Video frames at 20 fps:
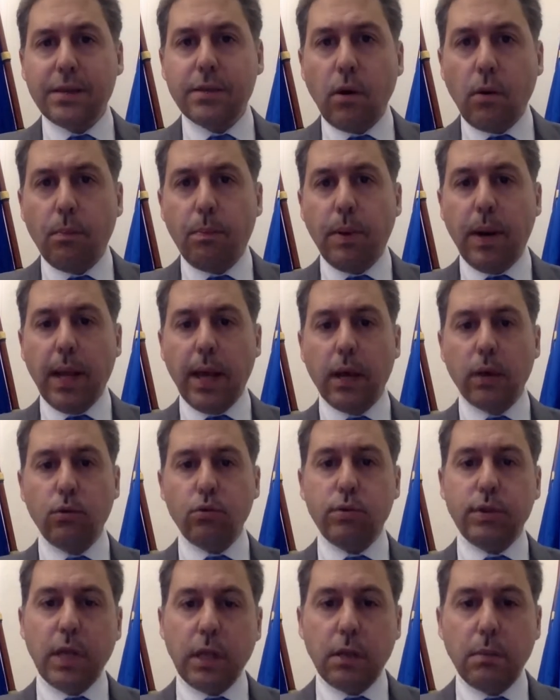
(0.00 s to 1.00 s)
first edition
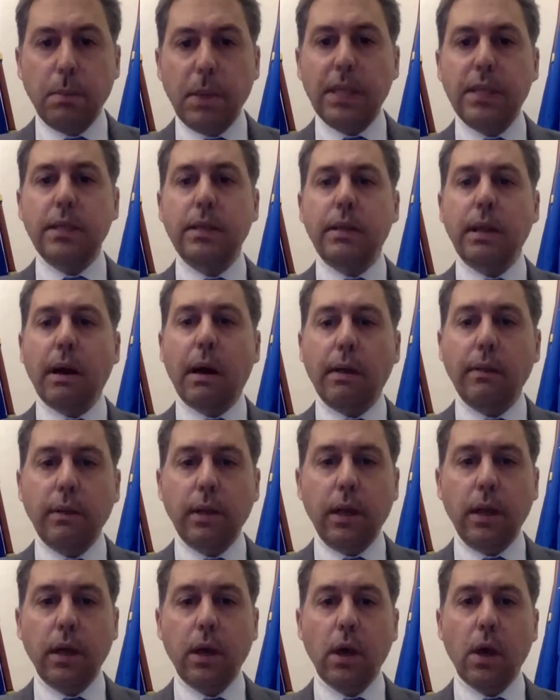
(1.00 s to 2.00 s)
of the Emerging
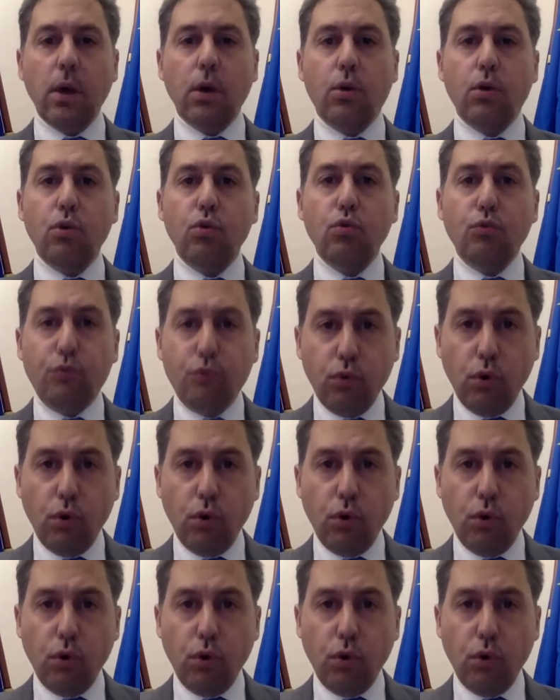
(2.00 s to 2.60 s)
Mediterranean,